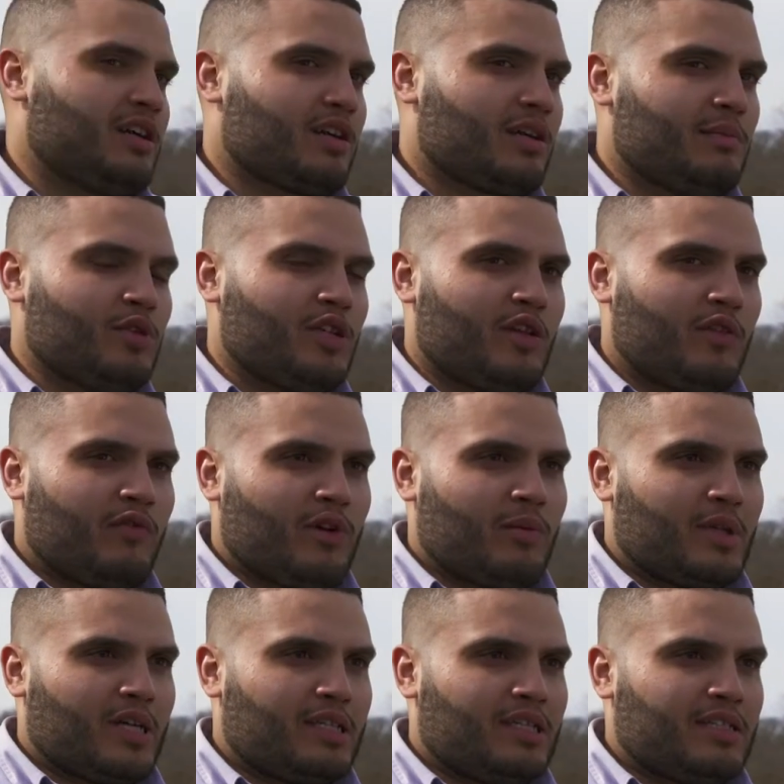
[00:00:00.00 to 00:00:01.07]
a community
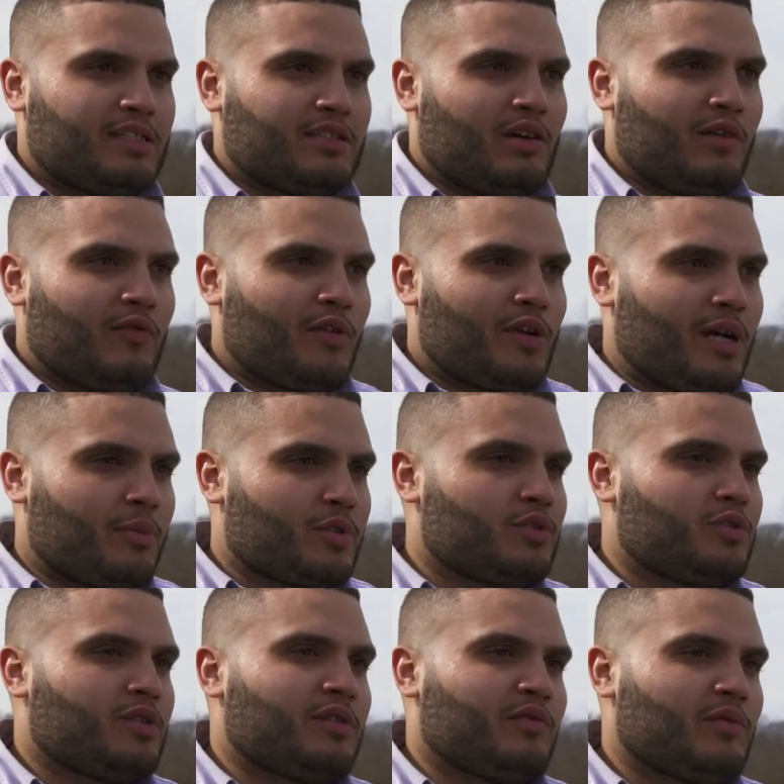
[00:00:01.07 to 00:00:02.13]
farm like this offer an
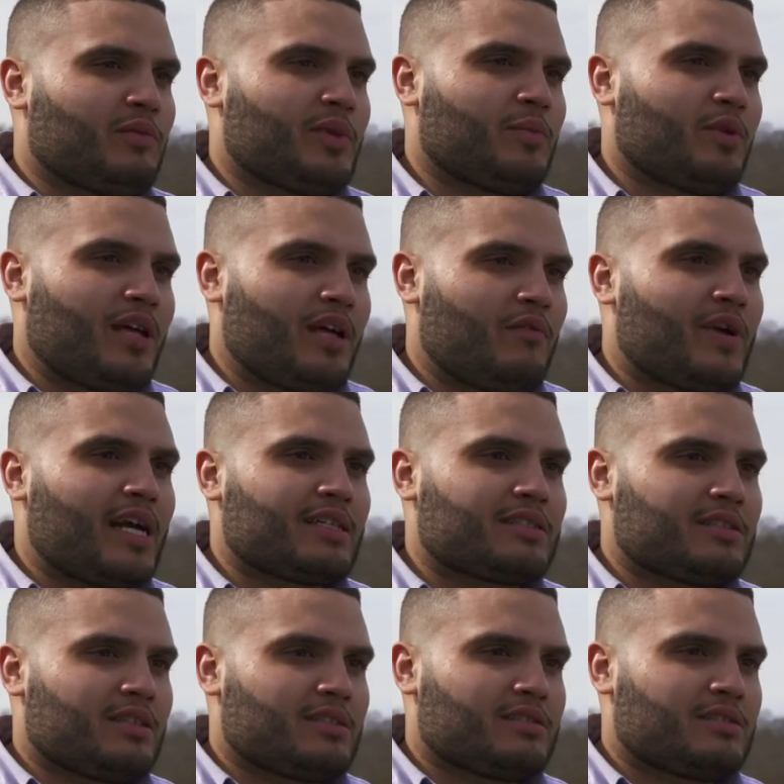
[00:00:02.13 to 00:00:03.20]
opportunity for people to have
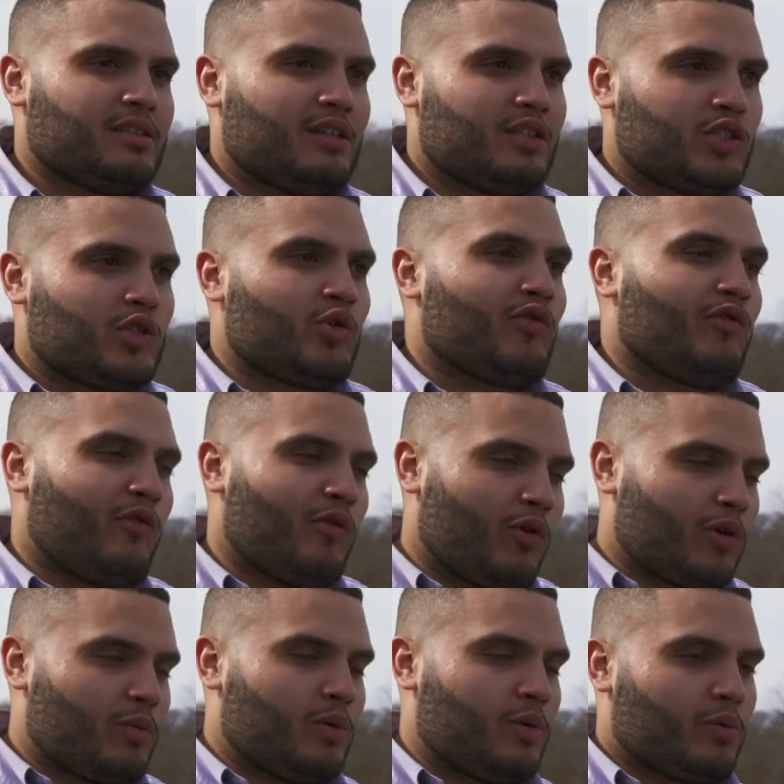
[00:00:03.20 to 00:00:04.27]
access to
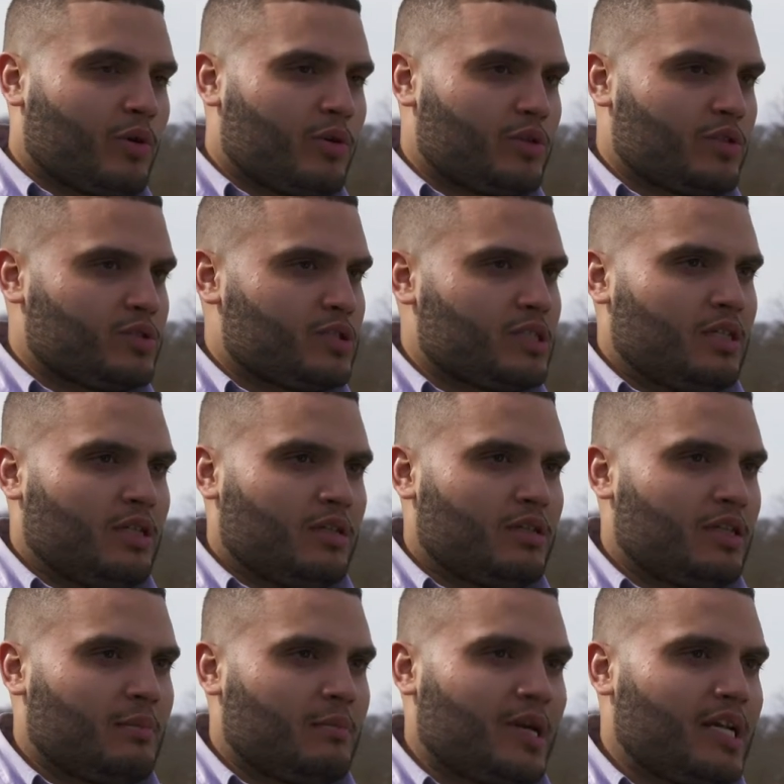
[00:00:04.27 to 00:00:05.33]
affordable produce
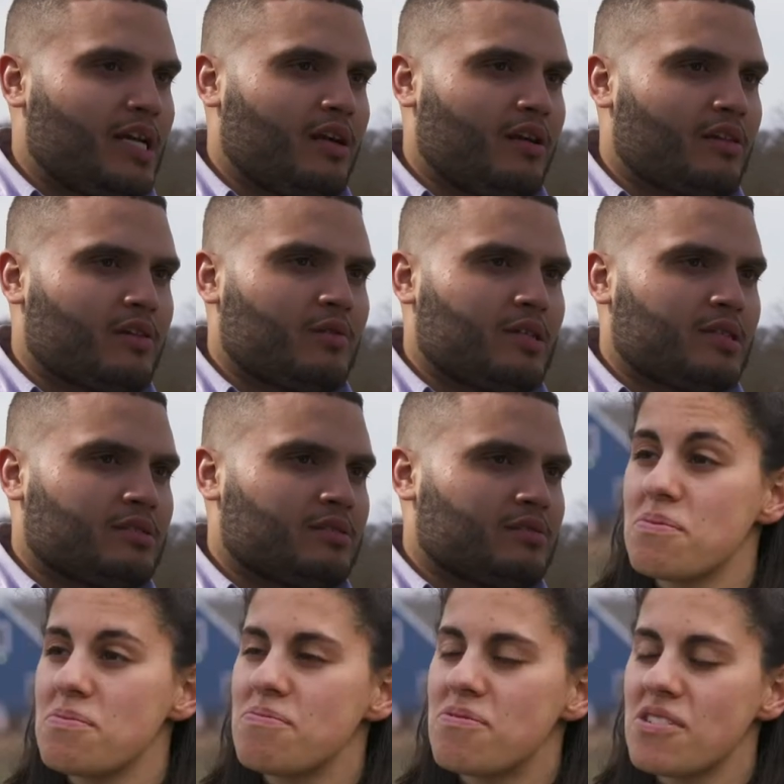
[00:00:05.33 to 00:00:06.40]
that they might not otherwise.
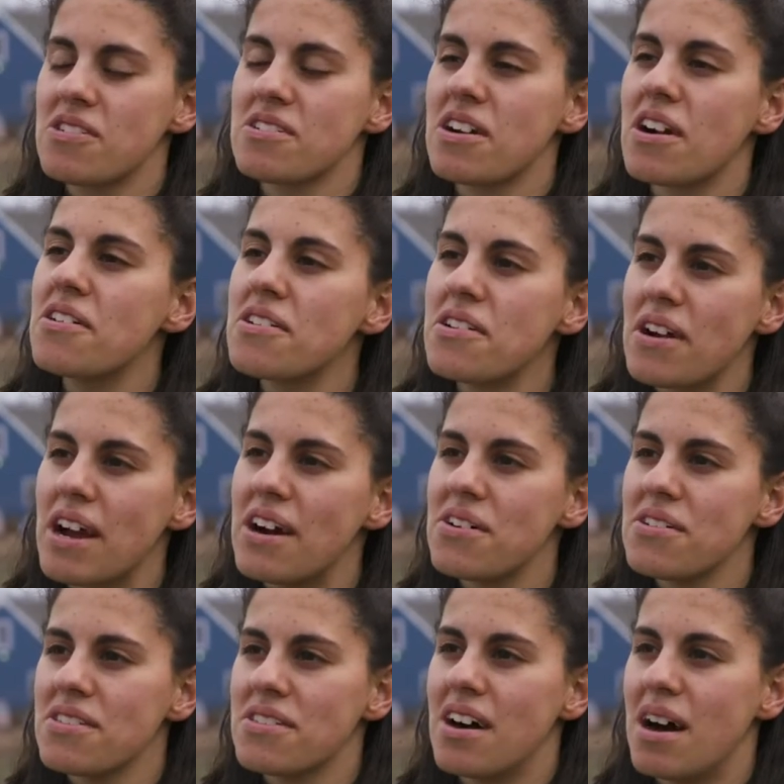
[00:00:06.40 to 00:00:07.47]
For gardener
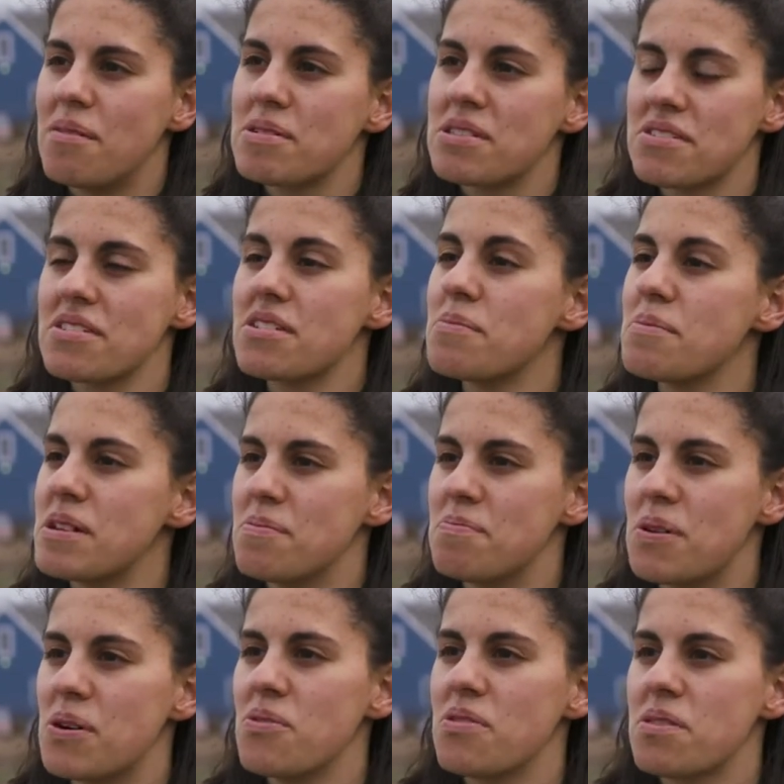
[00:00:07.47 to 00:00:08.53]
health, it's a little bit
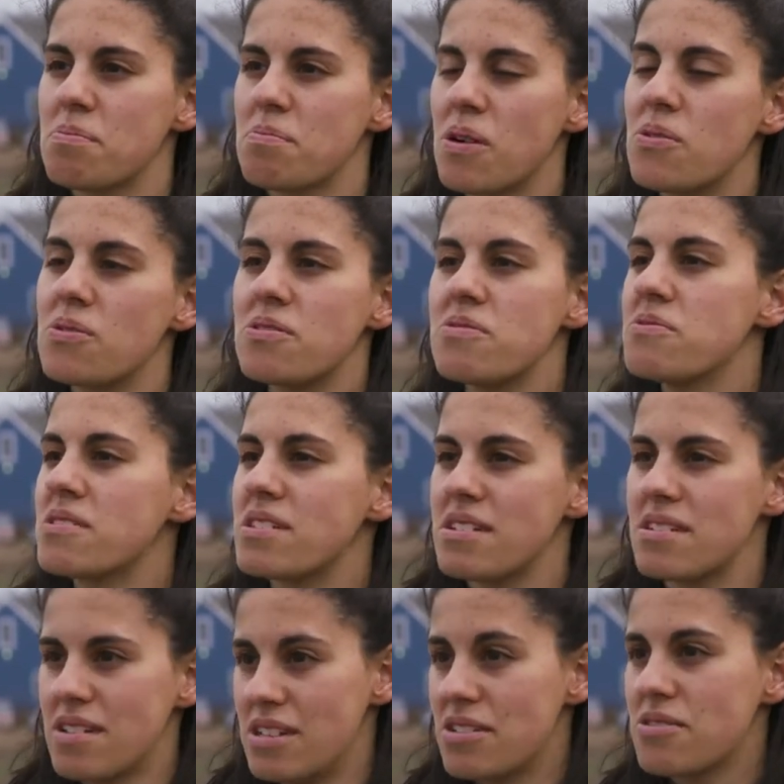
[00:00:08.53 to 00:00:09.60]
of both produce
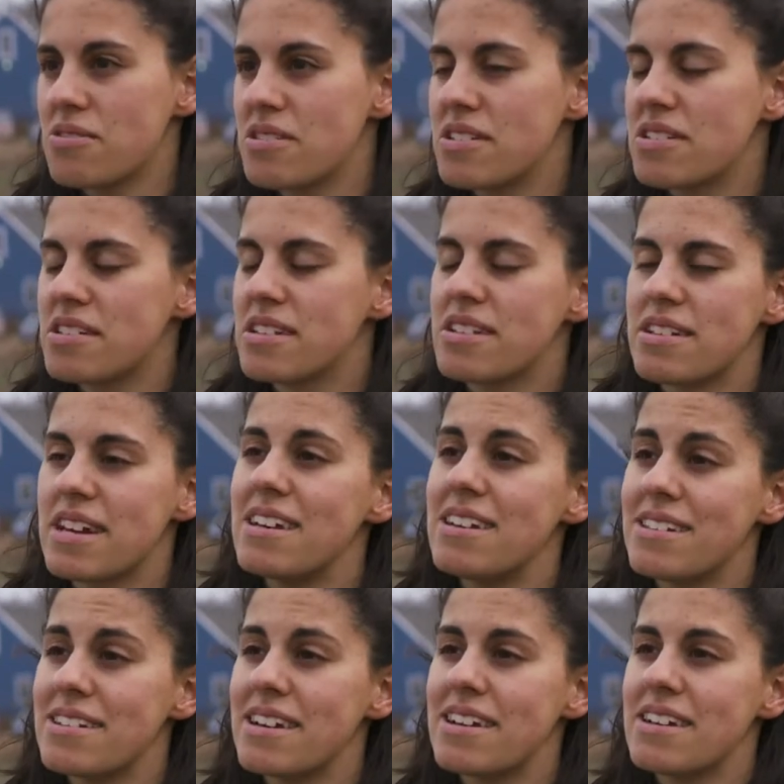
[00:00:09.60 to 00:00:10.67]
increased
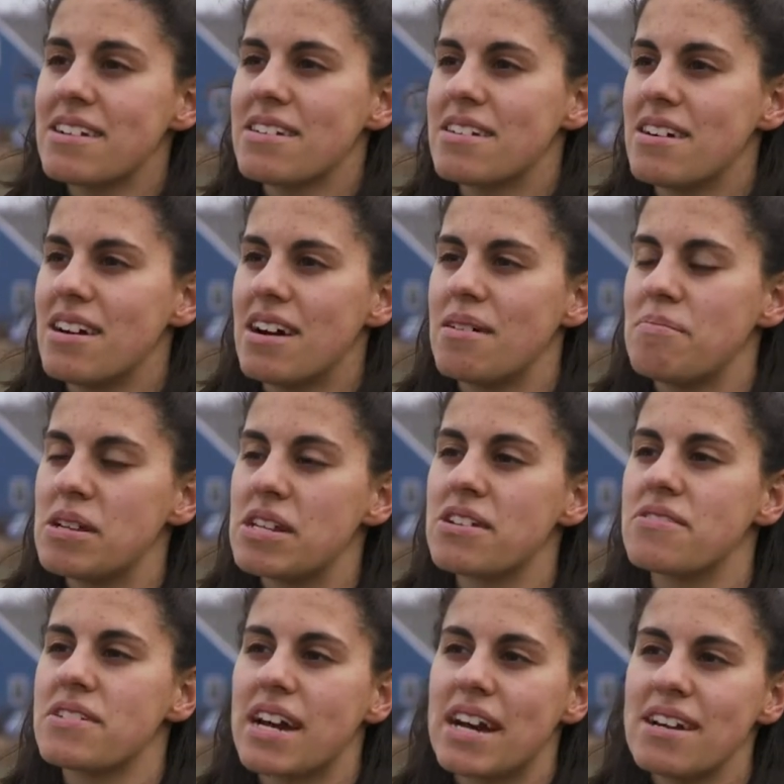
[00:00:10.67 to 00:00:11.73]
intake in
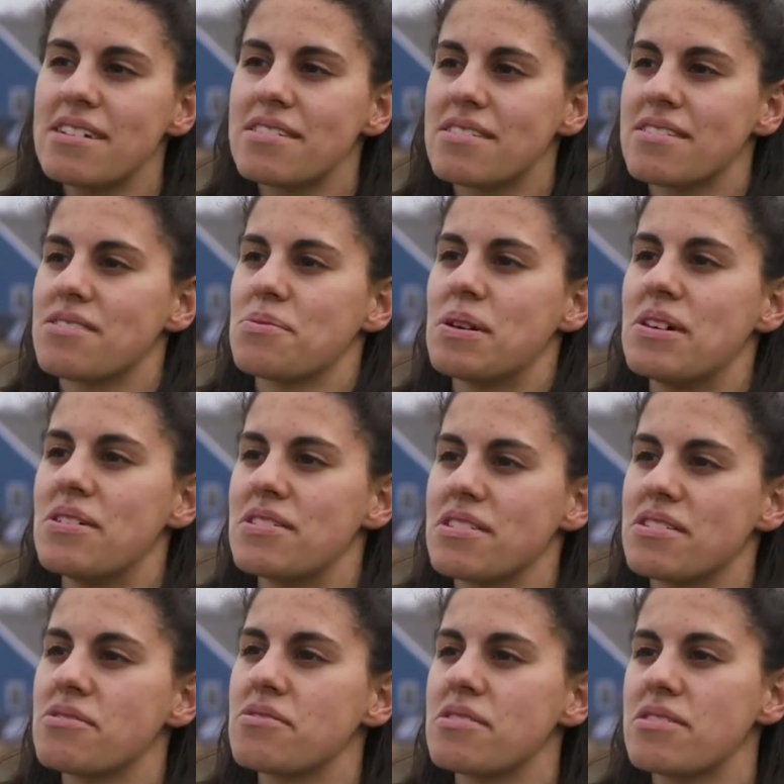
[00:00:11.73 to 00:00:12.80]
their diets as well
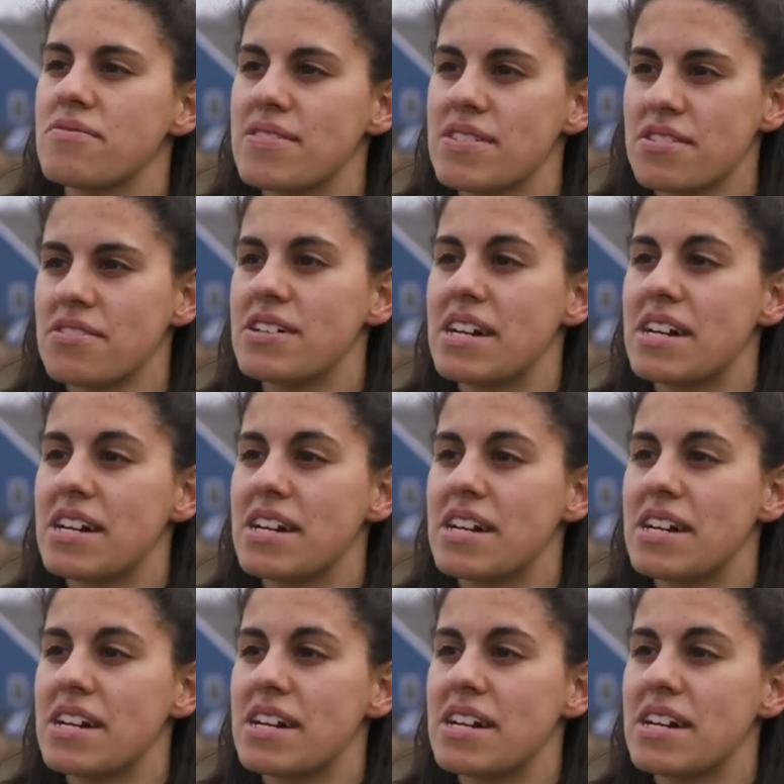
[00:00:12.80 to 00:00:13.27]
as increased physical